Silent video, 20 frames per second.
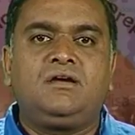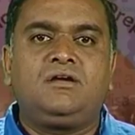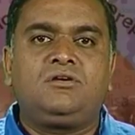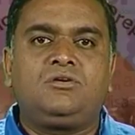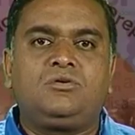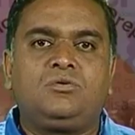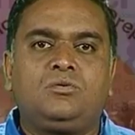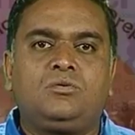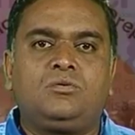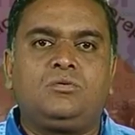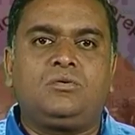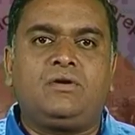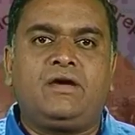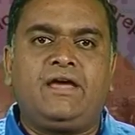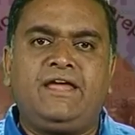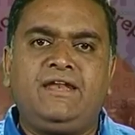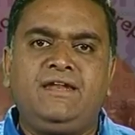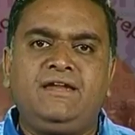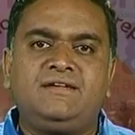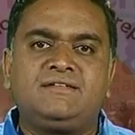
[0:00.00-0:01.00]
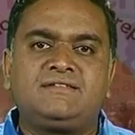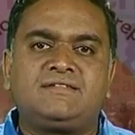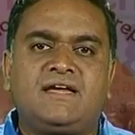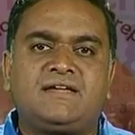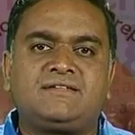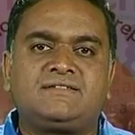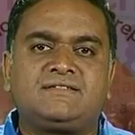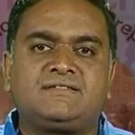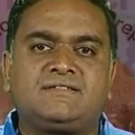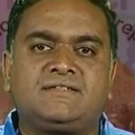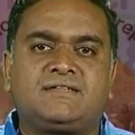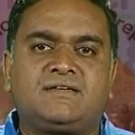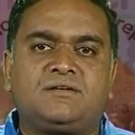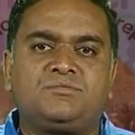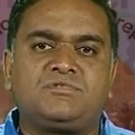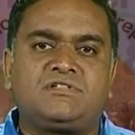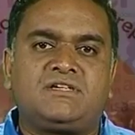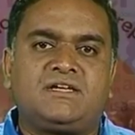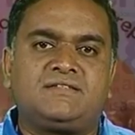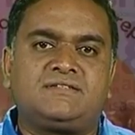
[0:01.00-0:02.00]
to any disaster
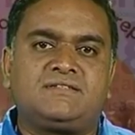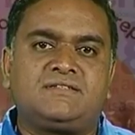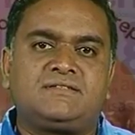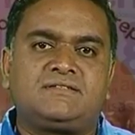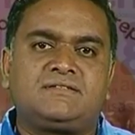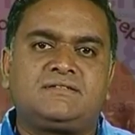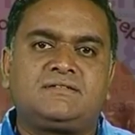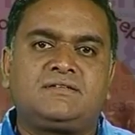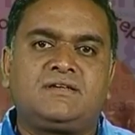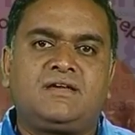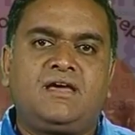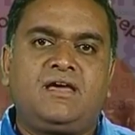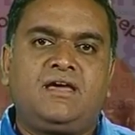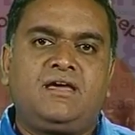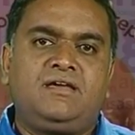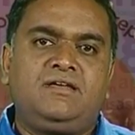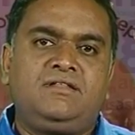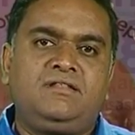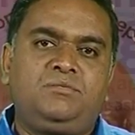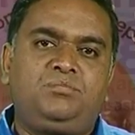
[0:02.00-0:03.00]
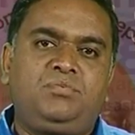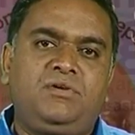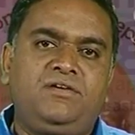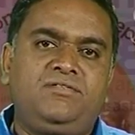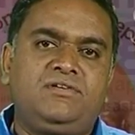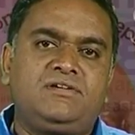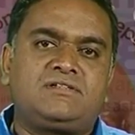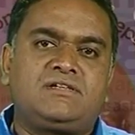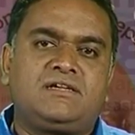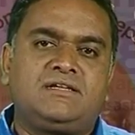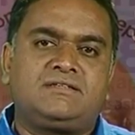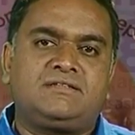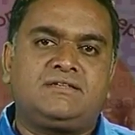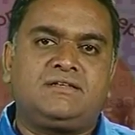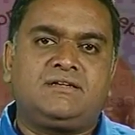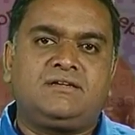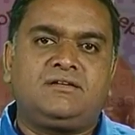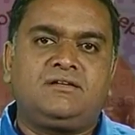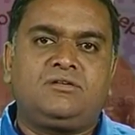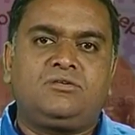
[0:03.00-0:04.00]
circumstances. In the previous
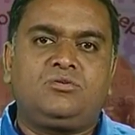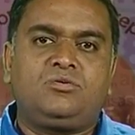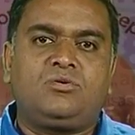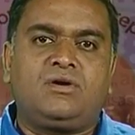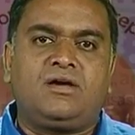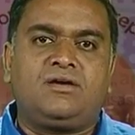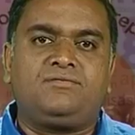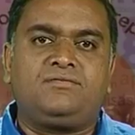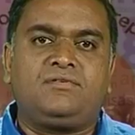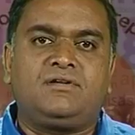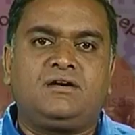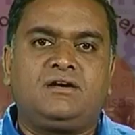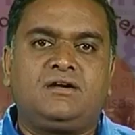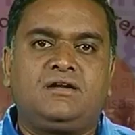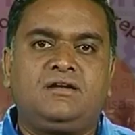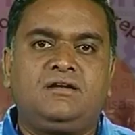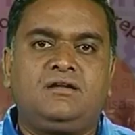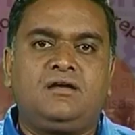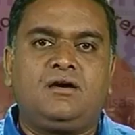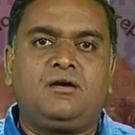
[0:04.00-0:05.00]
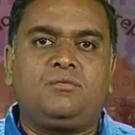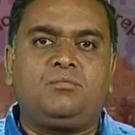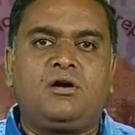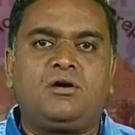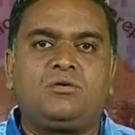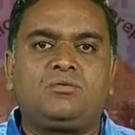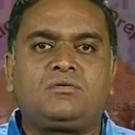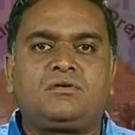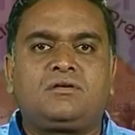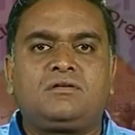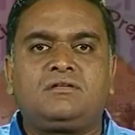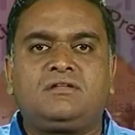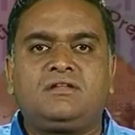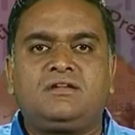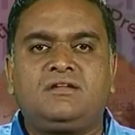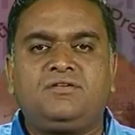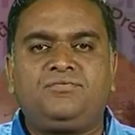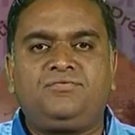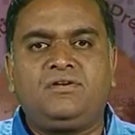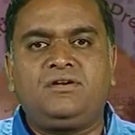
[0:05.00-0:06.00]
lesson, you have learned about the
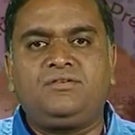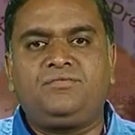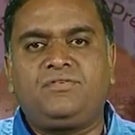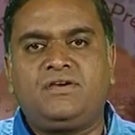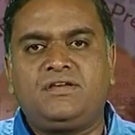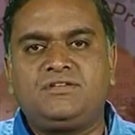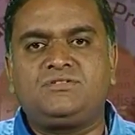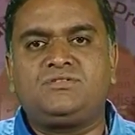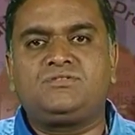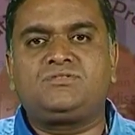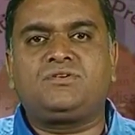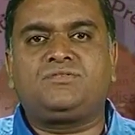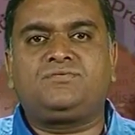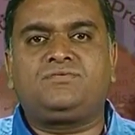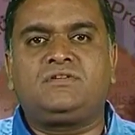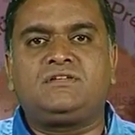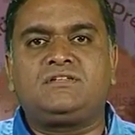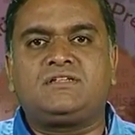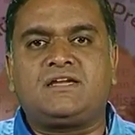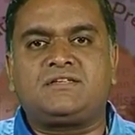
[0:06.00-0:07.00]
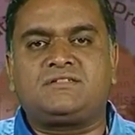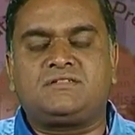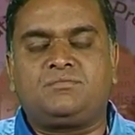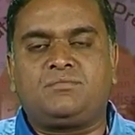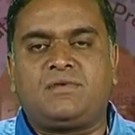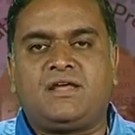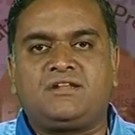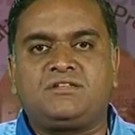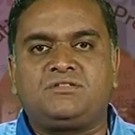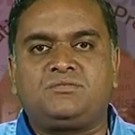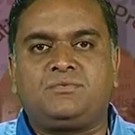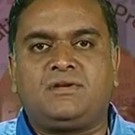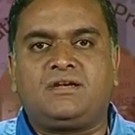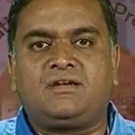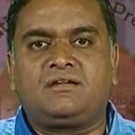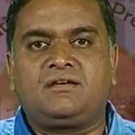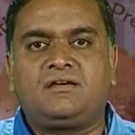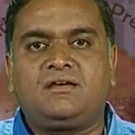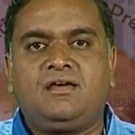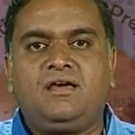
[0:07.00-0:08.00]
different phases of disaster management.
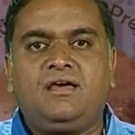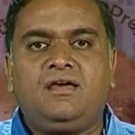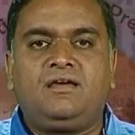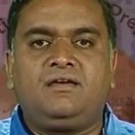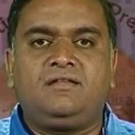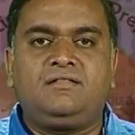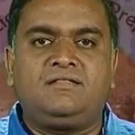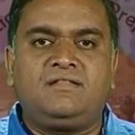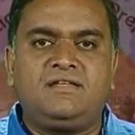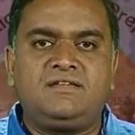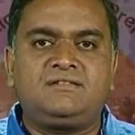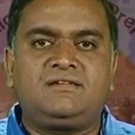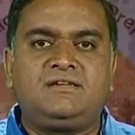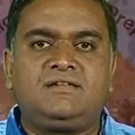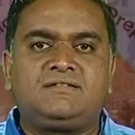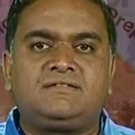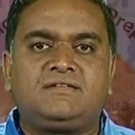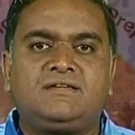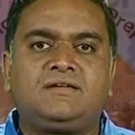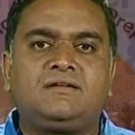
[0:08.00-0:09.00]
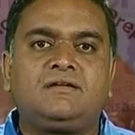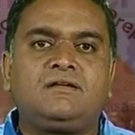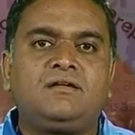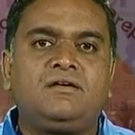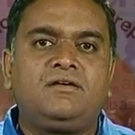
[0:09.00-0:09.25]
In this lesson,